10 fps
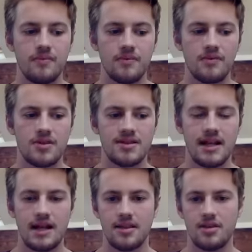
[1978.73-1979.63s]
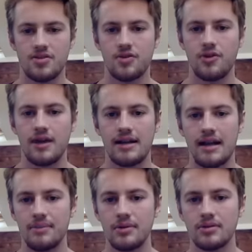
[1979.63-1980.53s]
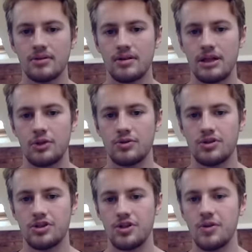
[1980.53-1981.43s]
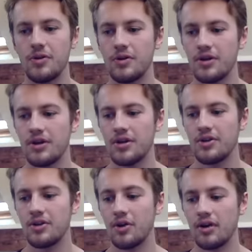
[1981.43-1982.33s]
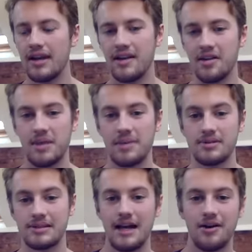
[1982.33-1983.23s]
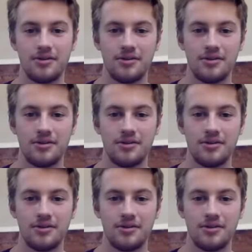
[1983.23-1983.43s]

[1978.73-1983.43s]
select the sort of correct label in order to not let other people down,